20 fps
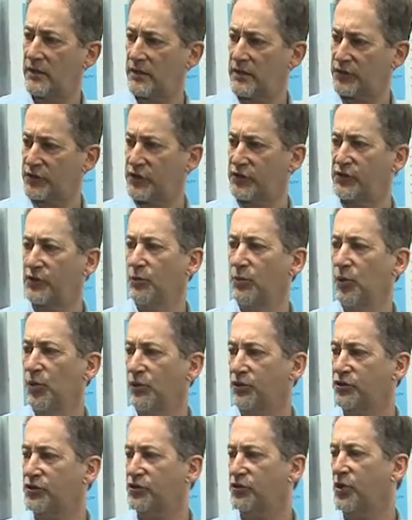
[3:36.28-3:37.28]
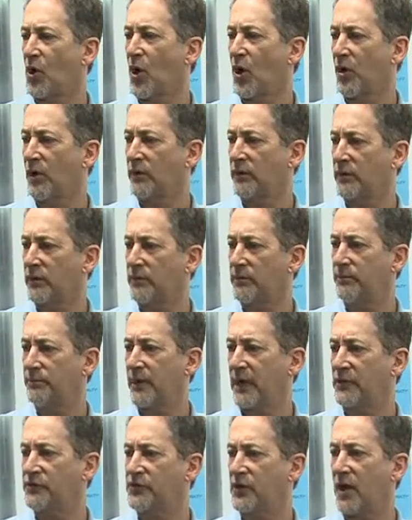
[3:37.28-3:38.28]
the system will install
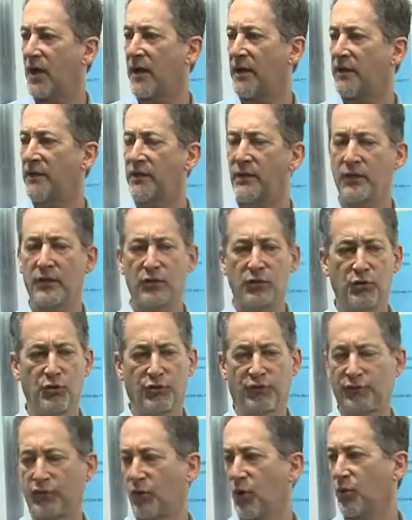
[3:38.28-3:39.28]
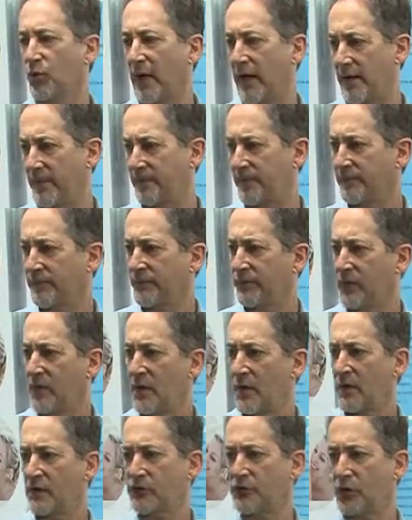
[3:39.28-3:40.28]
based on your flow rate.
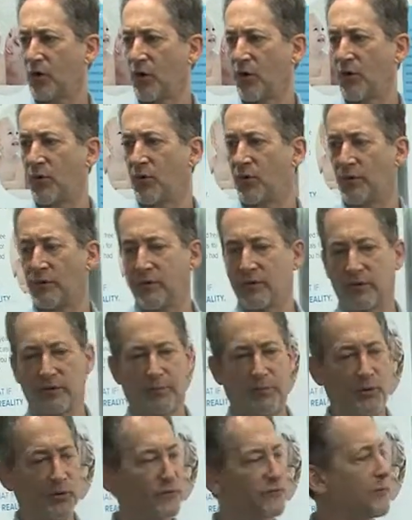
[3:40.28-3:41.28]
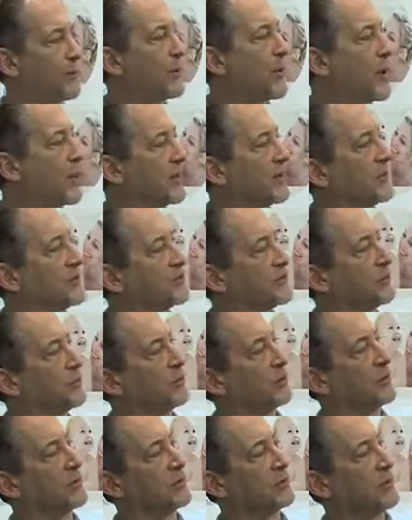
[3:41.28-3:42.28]
So the beautiful part is it
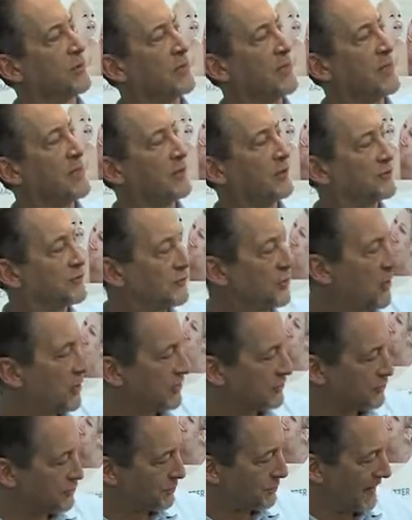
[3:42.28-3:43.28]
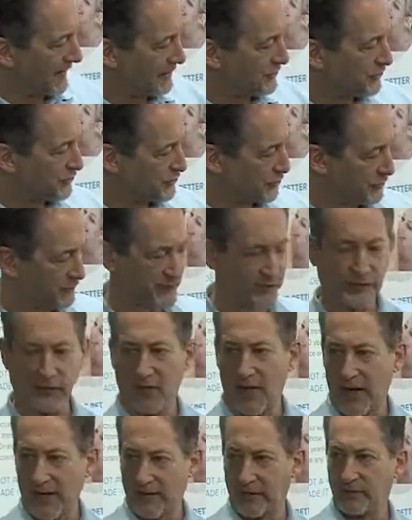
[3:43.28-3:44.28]
will install at your main service
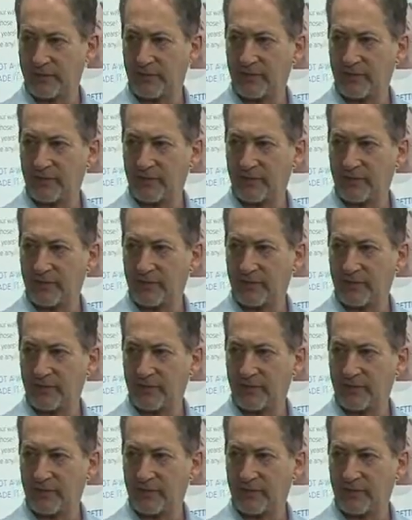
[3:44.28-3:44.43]
line.